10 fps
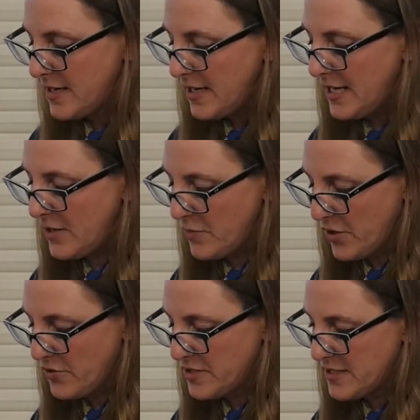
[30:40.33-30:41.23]
He
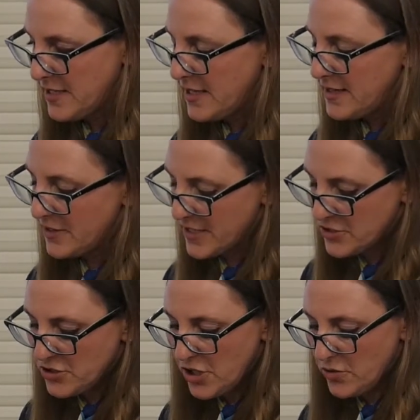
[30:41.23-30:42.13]
wrote, "There is
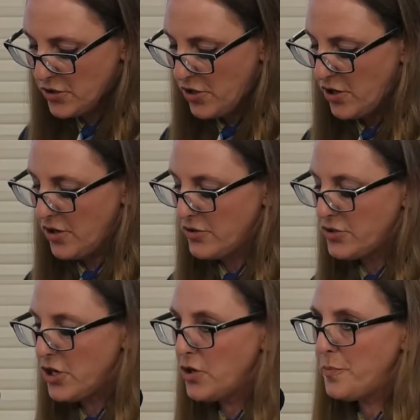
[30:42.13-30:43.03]
no law,
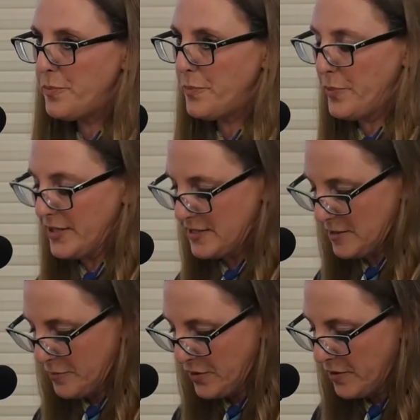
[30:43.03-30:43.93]
no
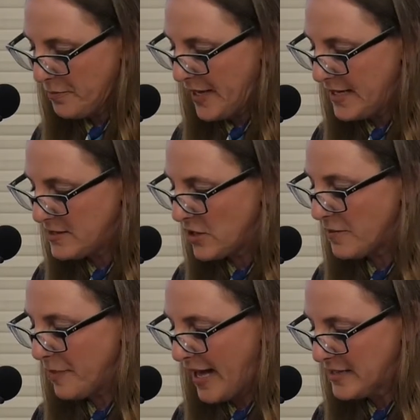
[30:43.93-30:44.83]
principle based on
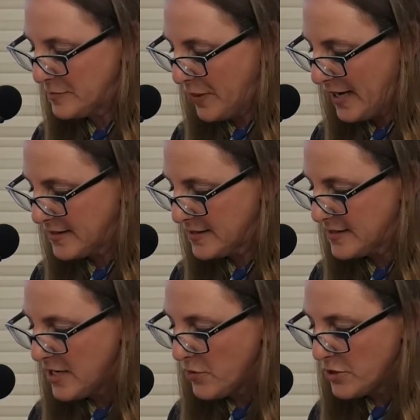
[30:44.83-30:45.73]
past practice
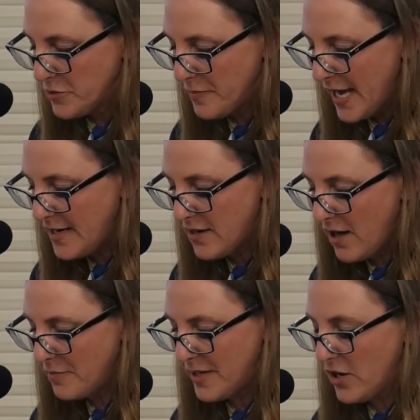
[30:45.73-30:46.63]
which may
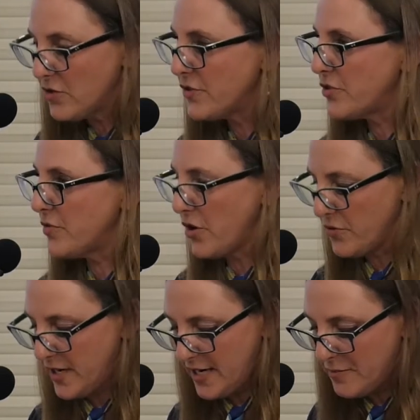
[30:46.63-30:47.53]
not be
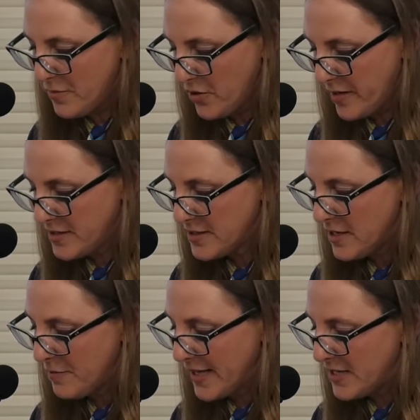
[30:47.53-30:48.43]
overthrown in a moment
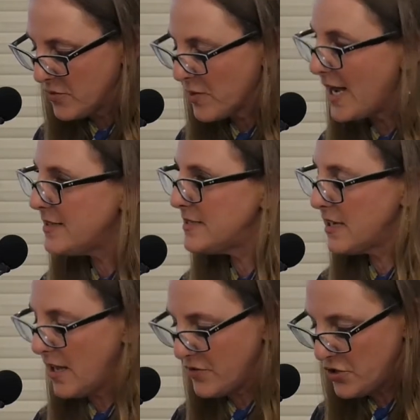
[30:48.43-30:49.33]
by the arising
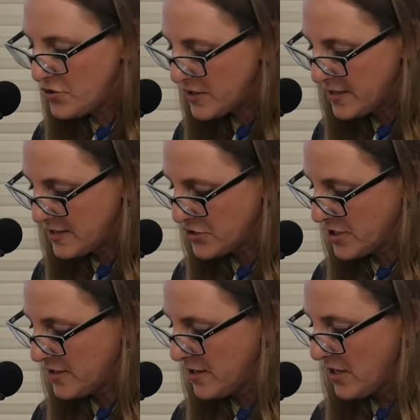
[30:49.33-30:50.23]
of a new
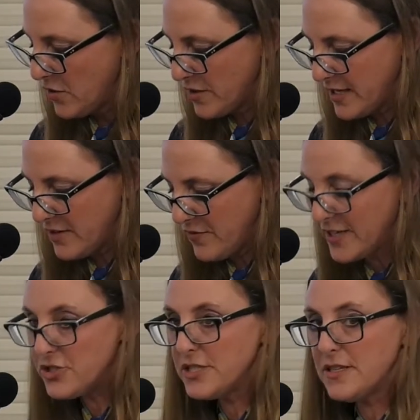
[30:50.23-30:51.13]
condition or the
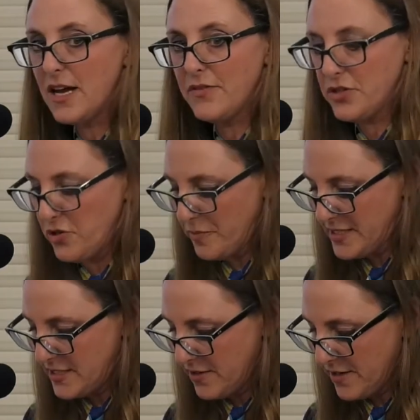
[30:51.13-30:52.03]
invention of a new
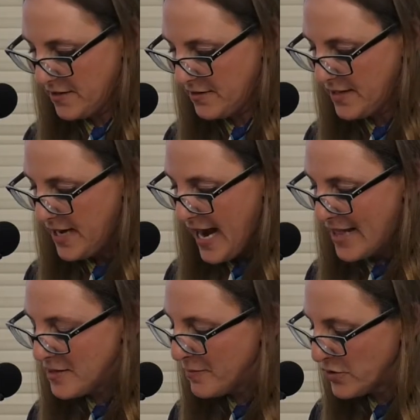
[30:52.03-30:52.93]
material,
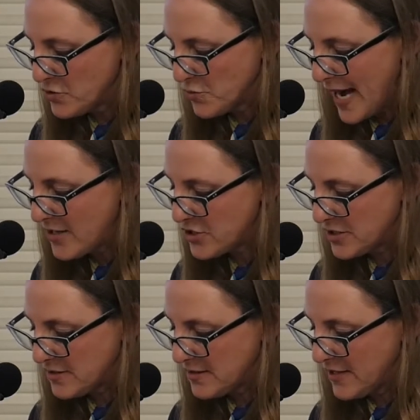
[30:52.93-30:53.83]
and the most
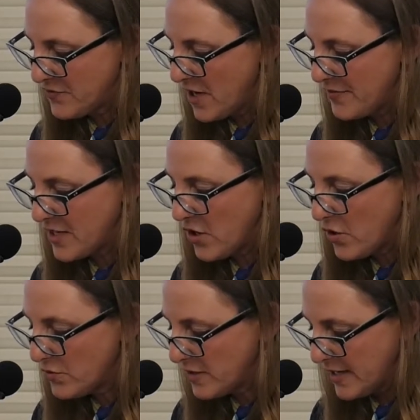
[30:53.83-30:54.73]
rational, if not the
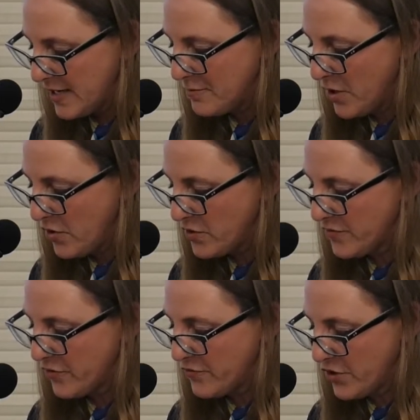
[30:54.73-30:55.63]
only, mode
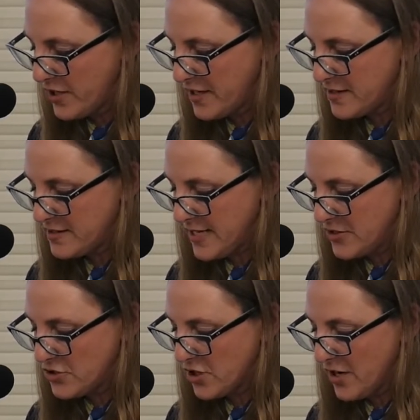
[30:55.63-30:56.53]
of averting the
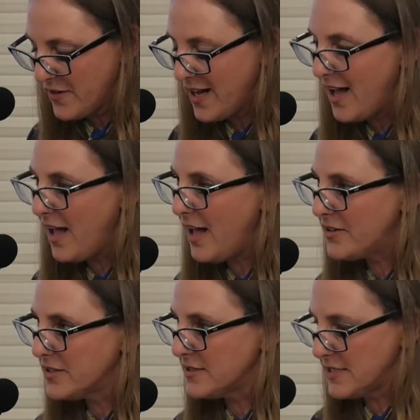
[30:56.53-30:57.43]
danger of an
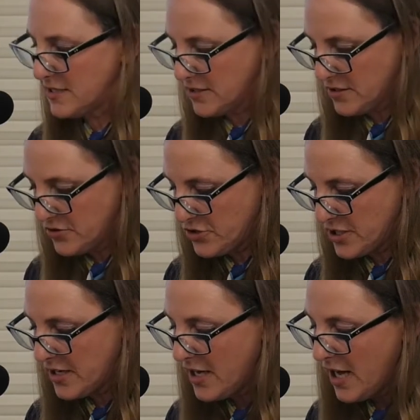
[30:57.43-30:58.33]
utter
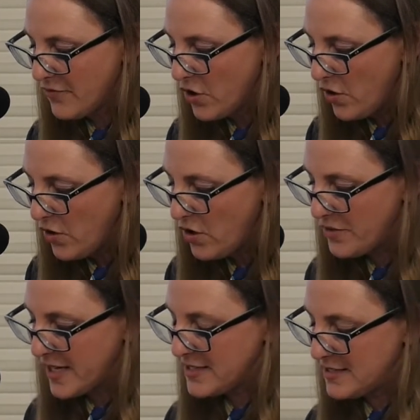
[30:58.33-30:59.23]
dissolution of all
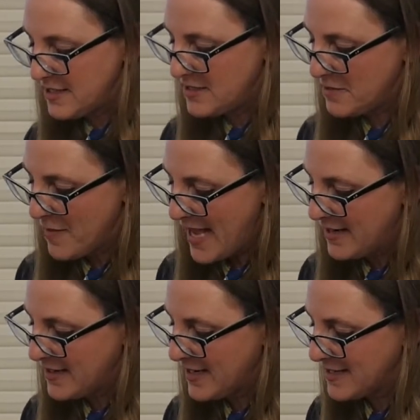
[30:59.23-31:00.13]
that is
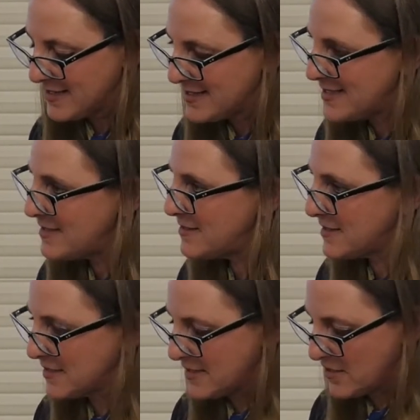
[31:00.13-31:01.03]
systematic and
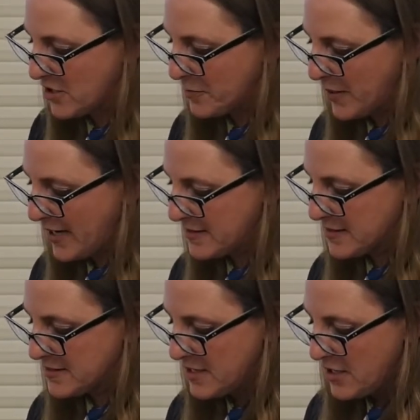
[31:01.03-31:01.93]
consistent in our
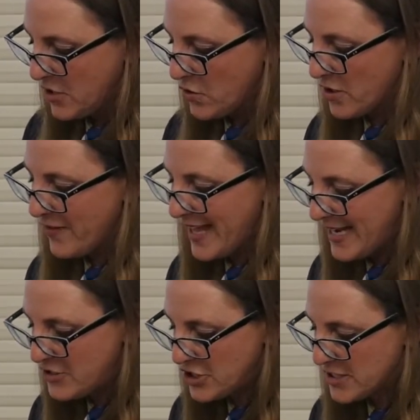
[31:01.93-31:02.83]
practice, or of
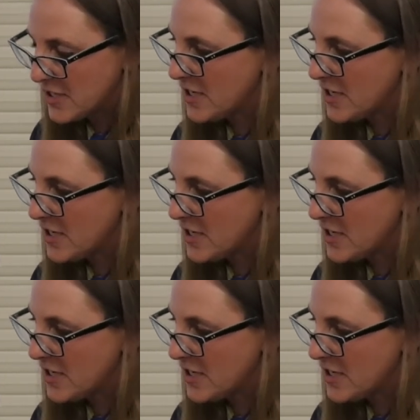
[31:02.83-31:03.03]
ancient